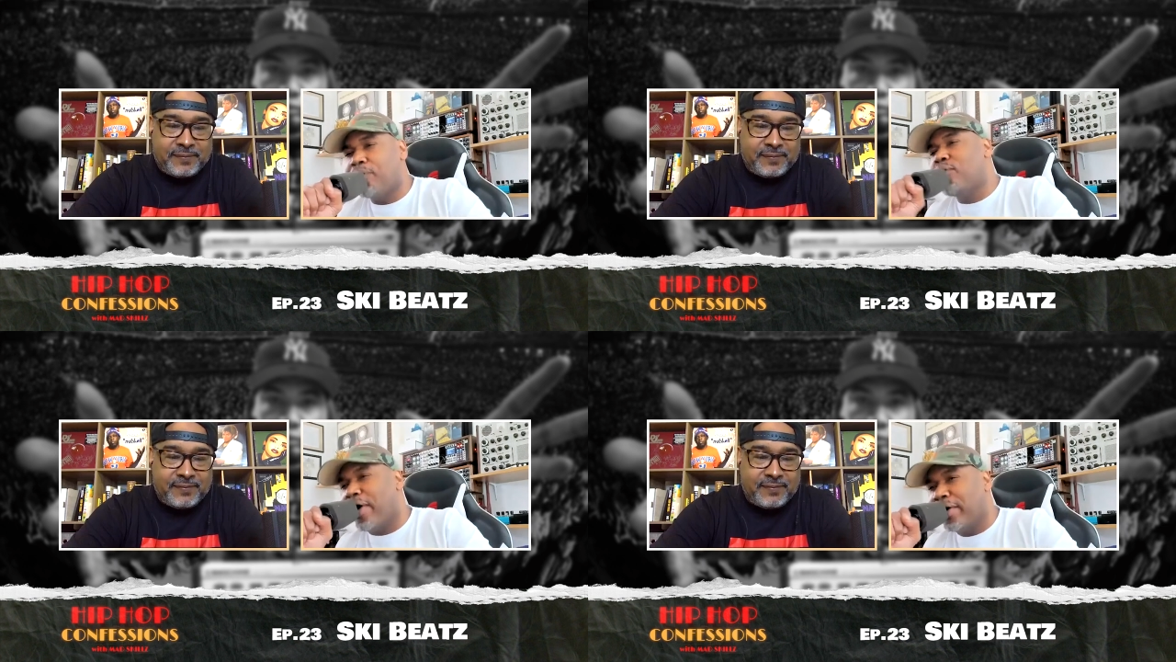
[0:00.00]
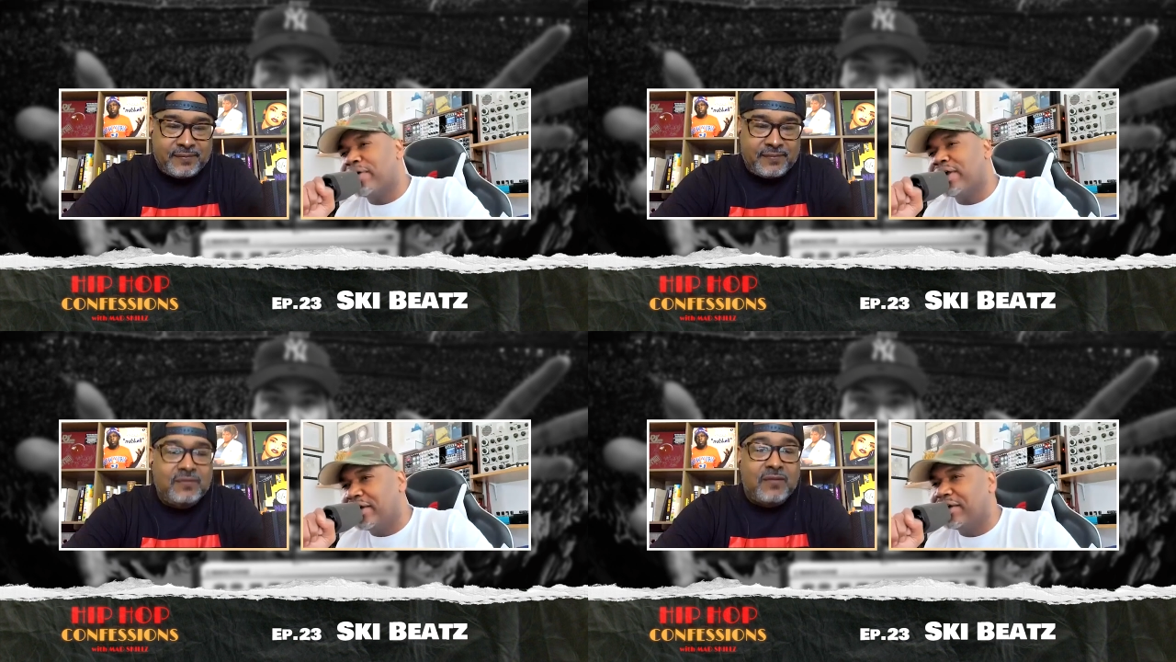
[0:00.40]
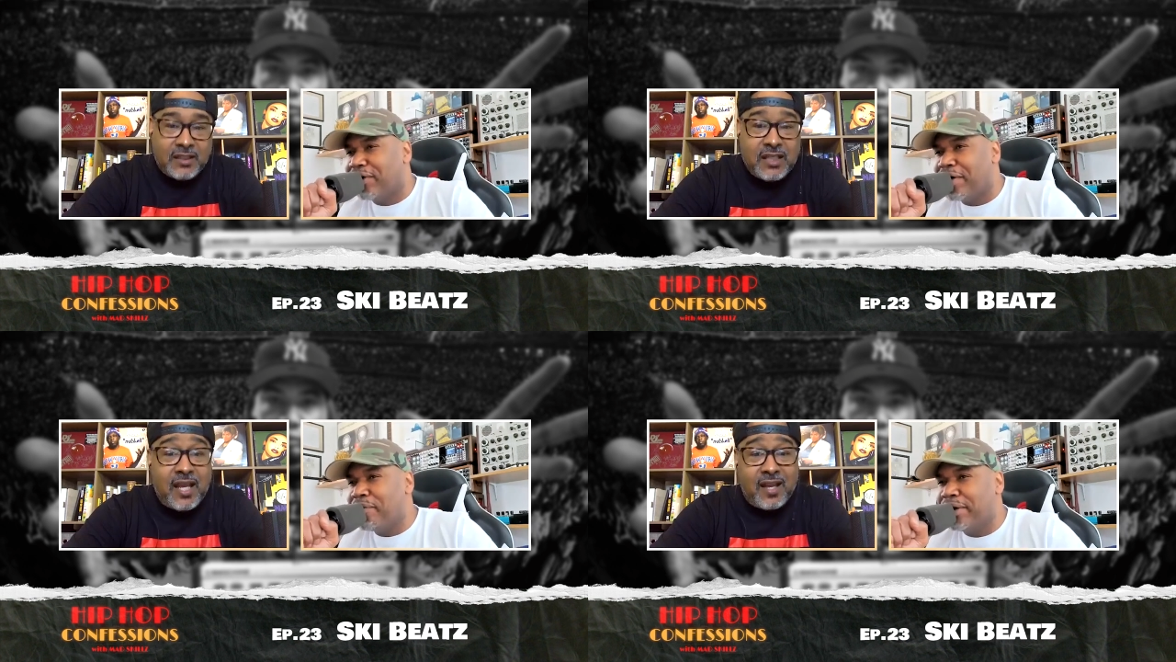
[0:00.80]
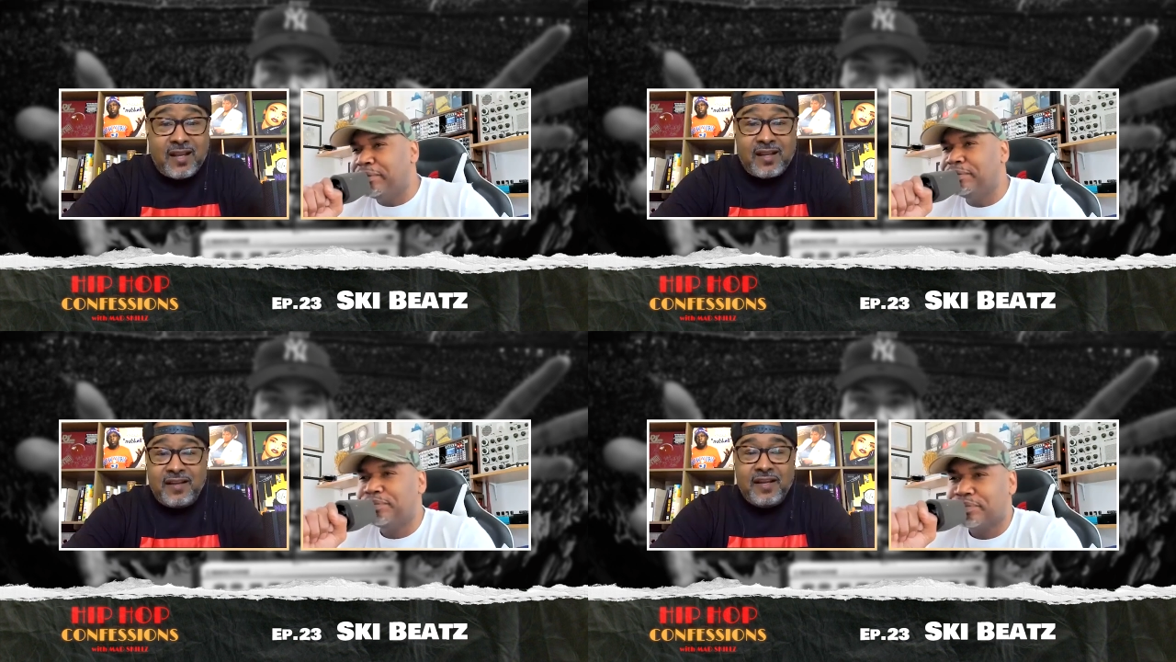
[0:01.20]
Speaker 1: point, really. You know what yeah. I mean?
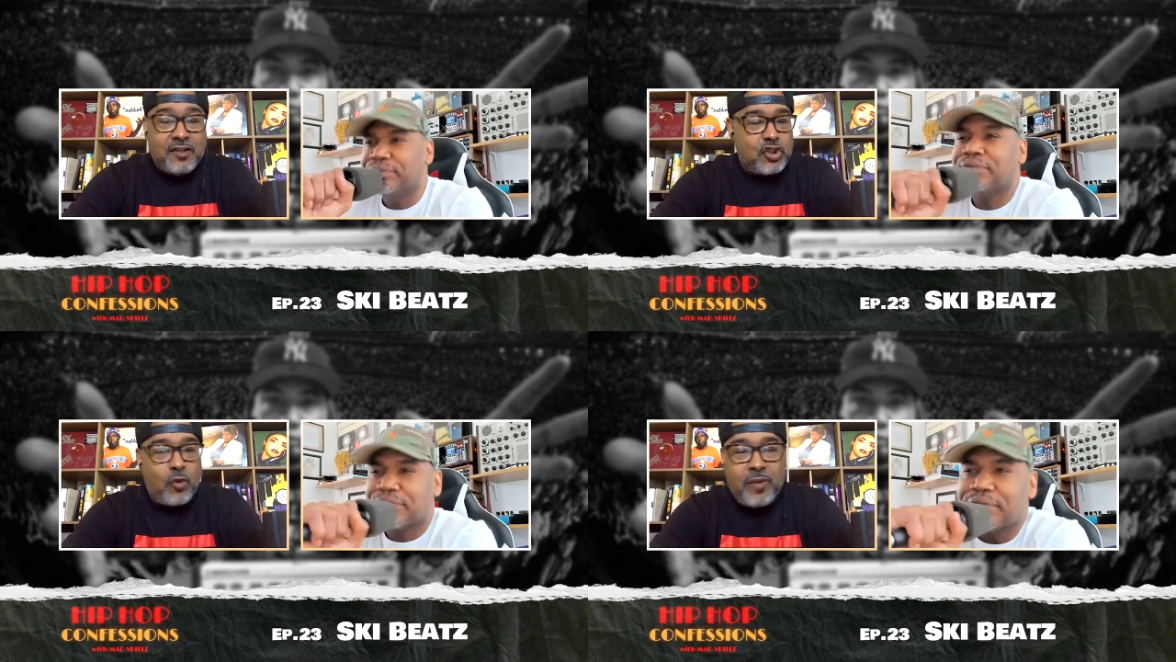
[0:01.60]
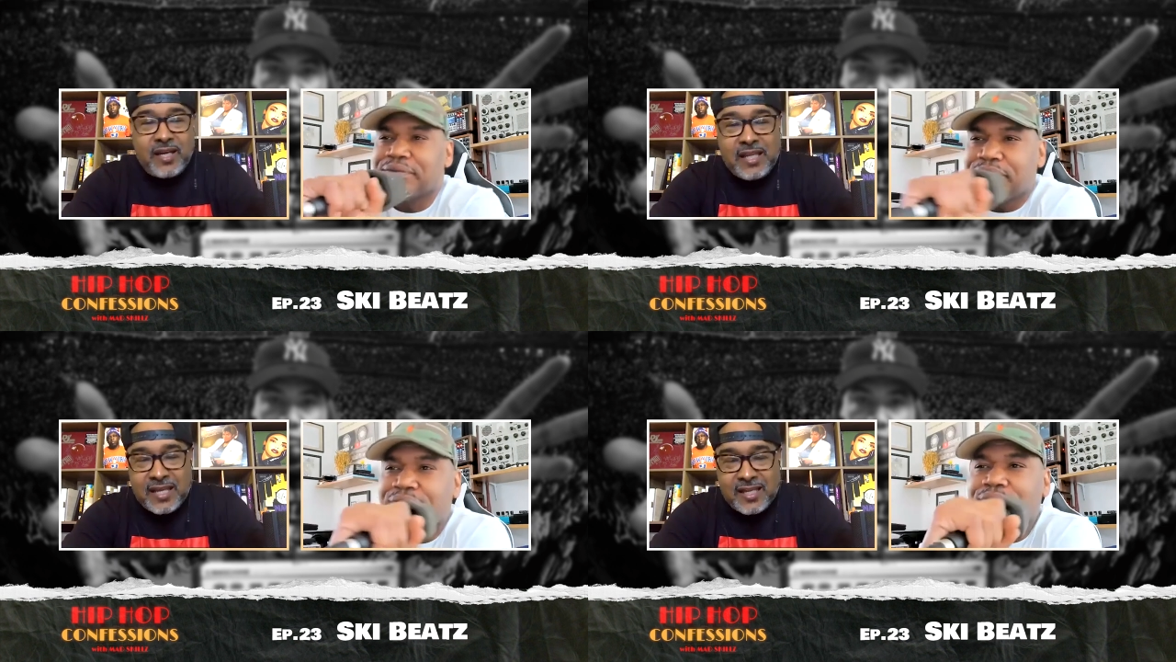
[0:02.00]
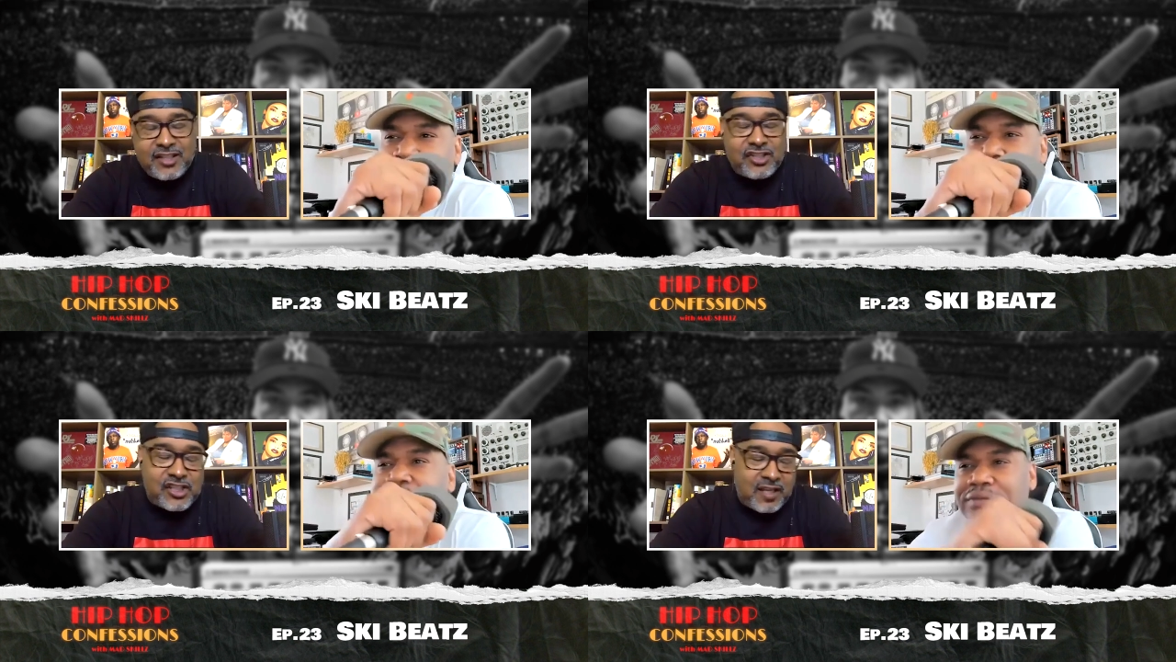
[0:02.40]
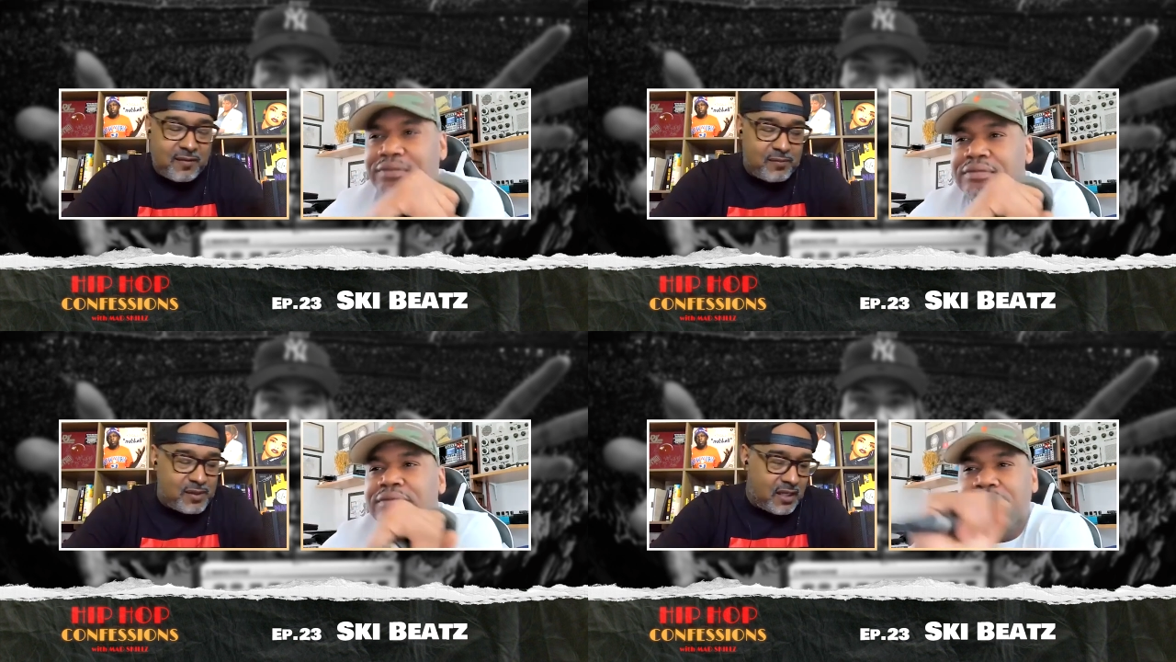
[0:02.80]
Yeah.
Speaker 2: So many hidden
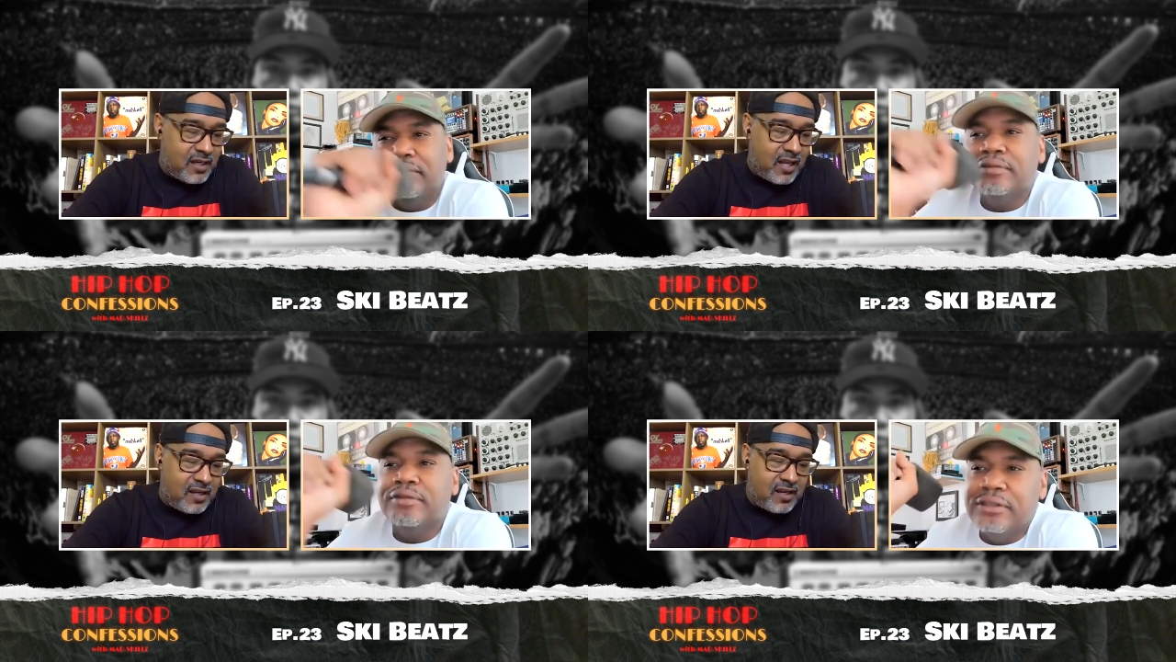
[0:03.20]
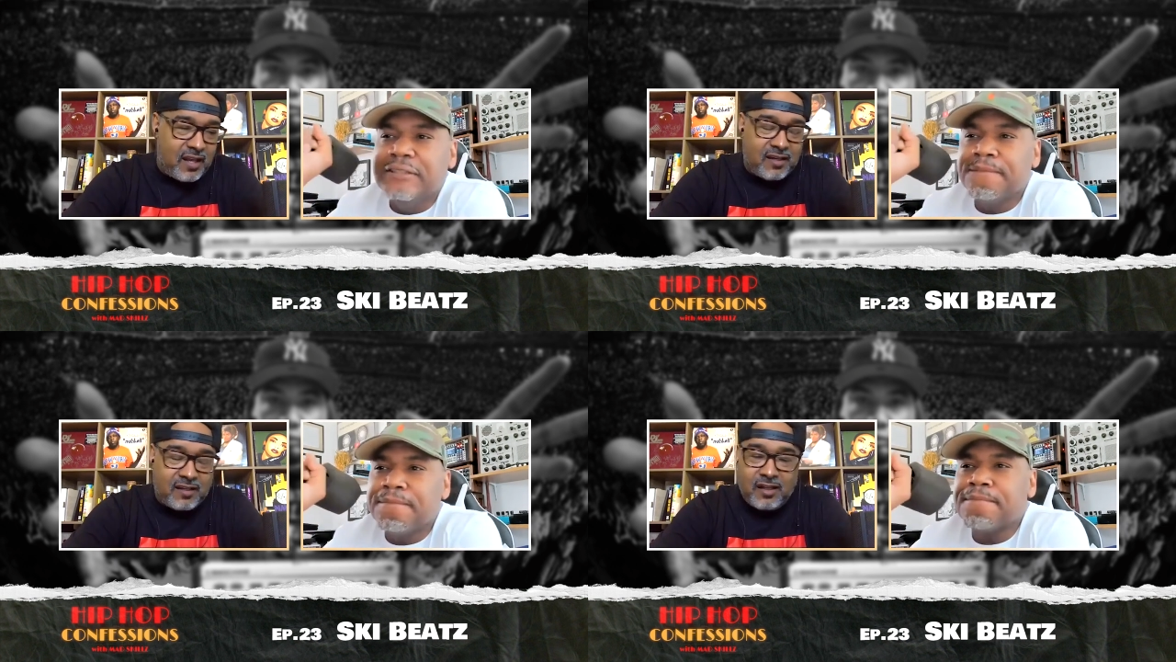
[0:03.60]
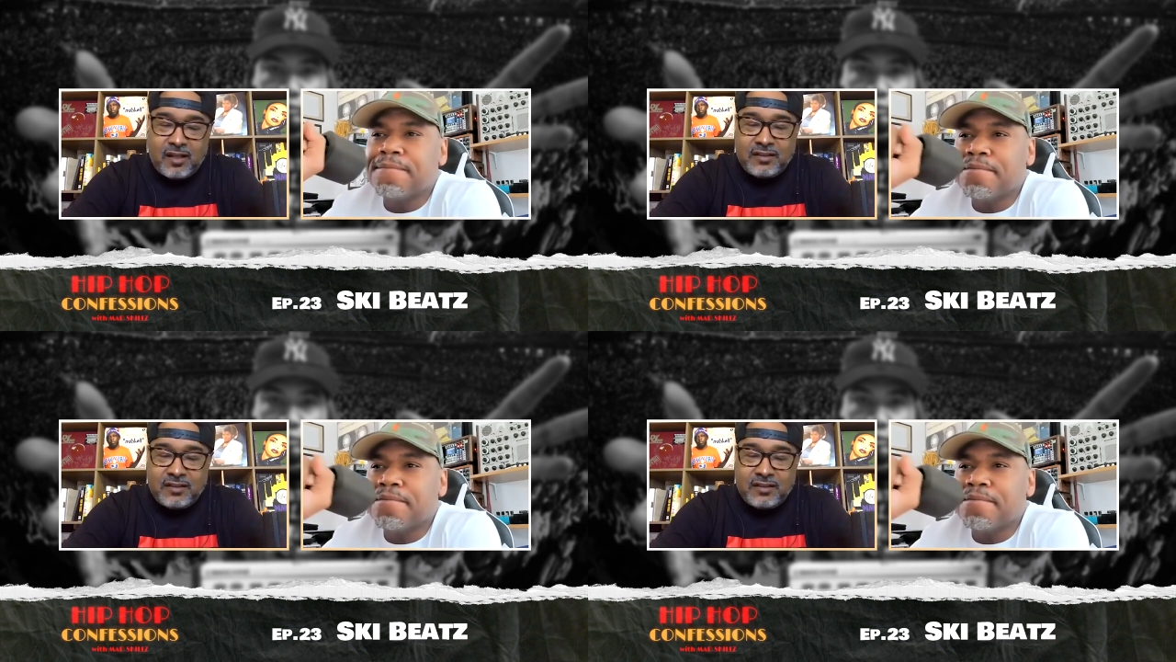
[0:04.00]
gems and and and